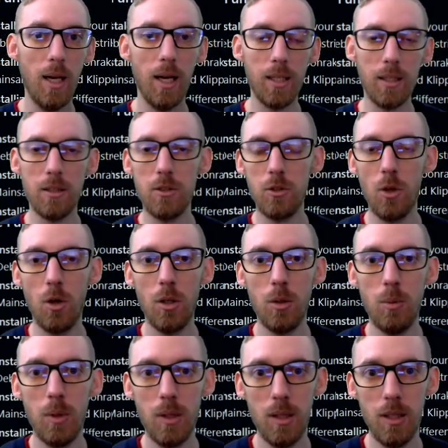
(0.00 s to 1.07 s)
and get
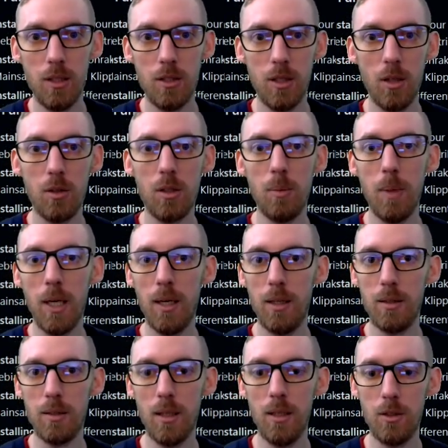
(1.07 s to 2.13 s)
started with the shell
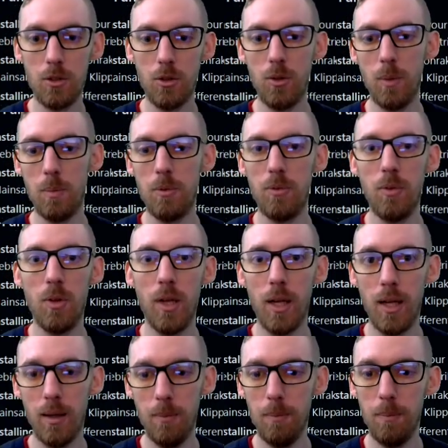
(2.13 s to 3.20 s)
commands and scripts for
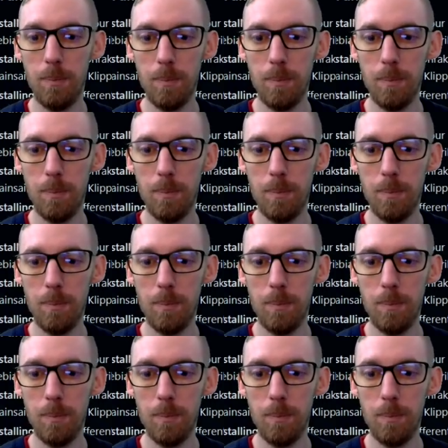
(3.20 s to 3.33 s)
that.